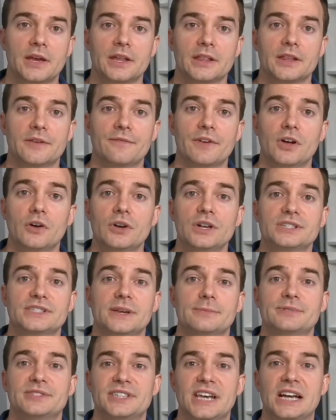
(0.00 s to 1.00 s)
The villain is
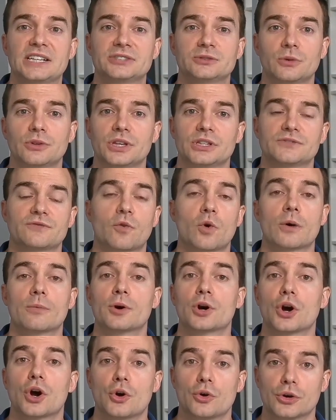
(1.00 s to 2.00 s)
obsessed with his
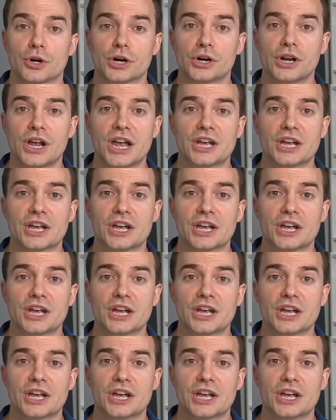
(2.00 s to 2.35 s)
former owner